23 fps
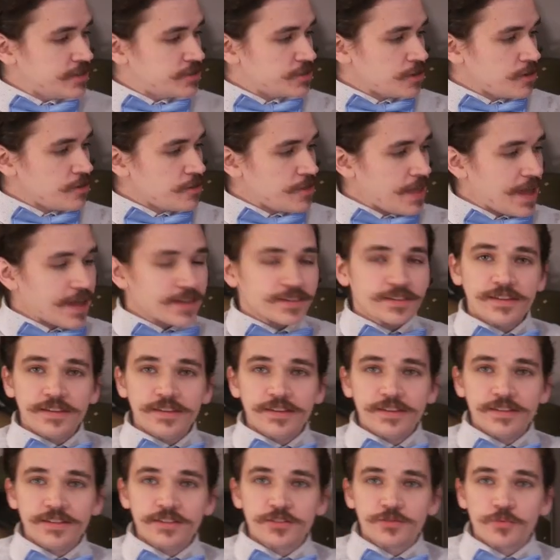so that
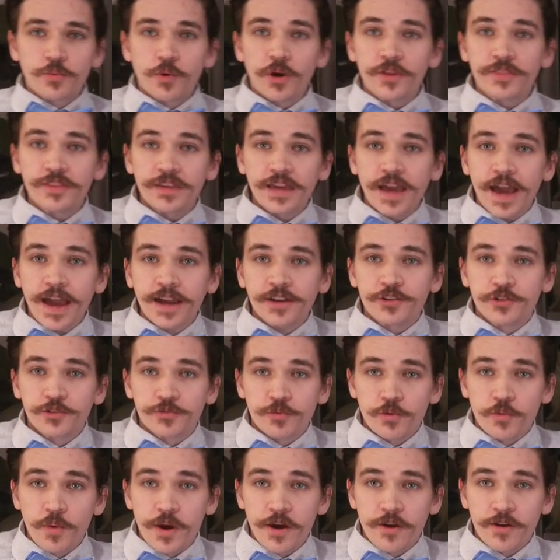is what the actors
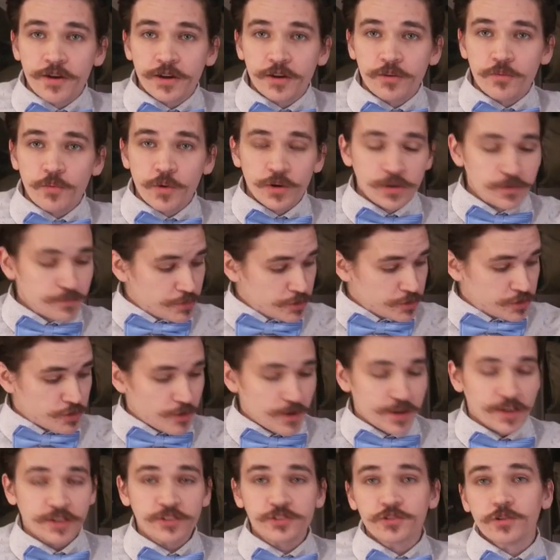were wearing when
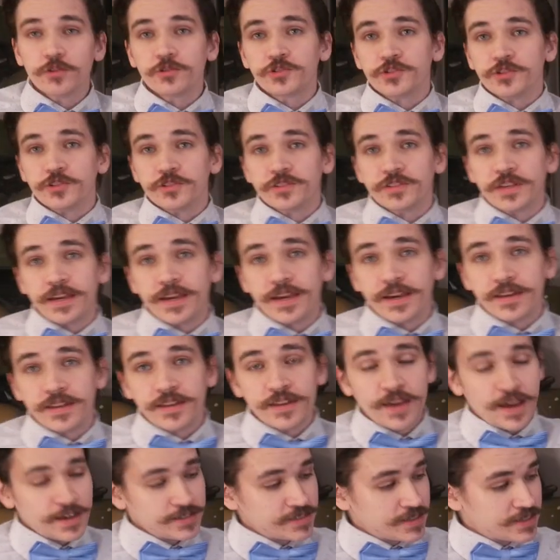portraying soldiers. And
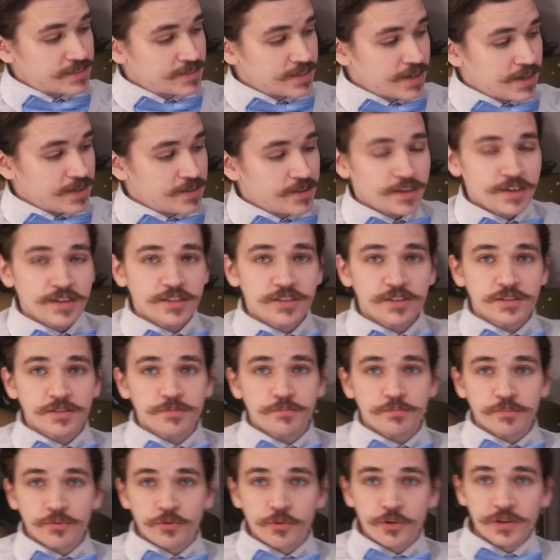as I said, it's
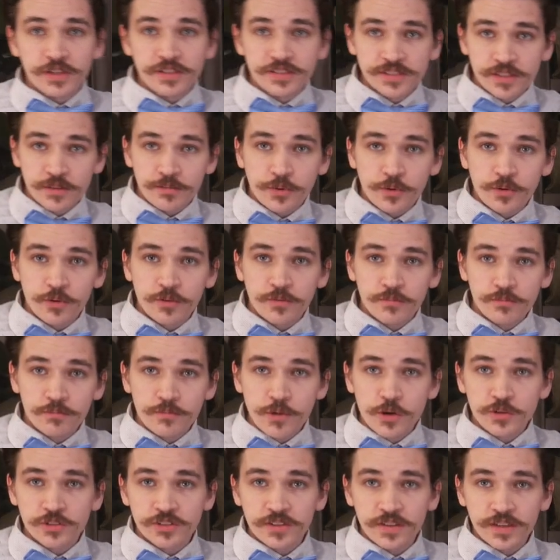pretty simple.
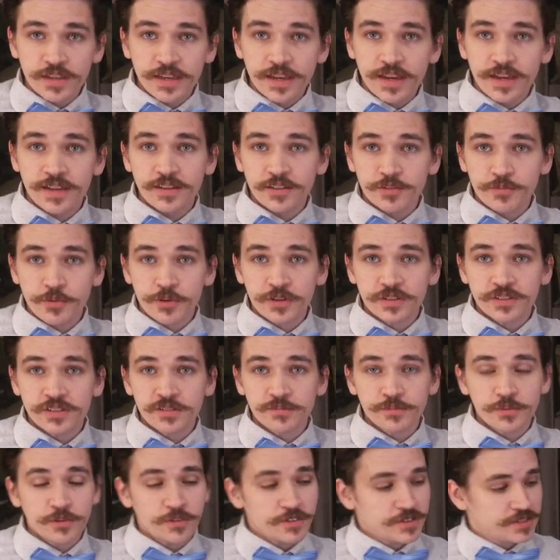Most of the kit is pretty
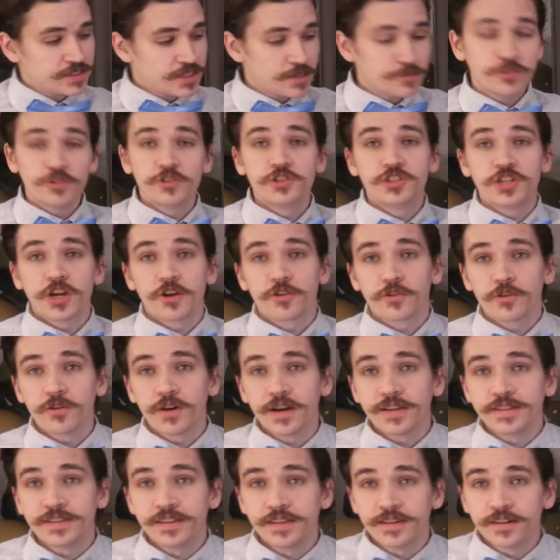simple. This gives you a general
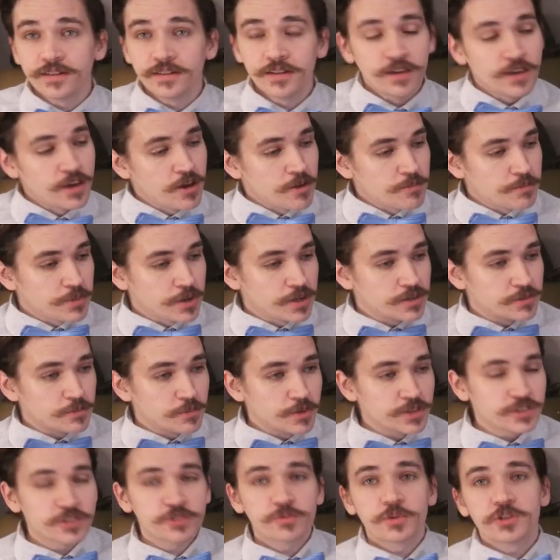idea. But
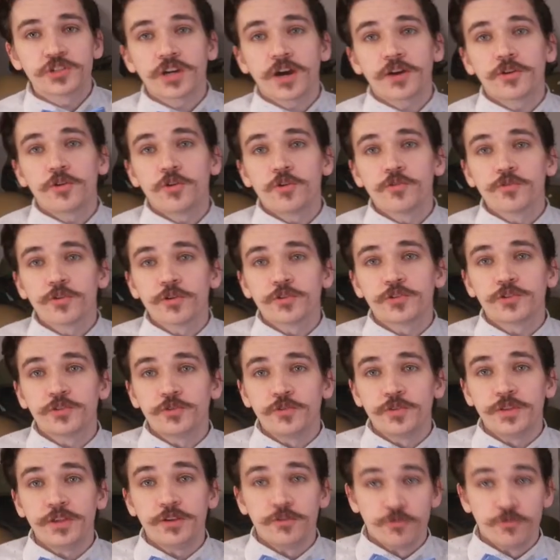let's switch on over to the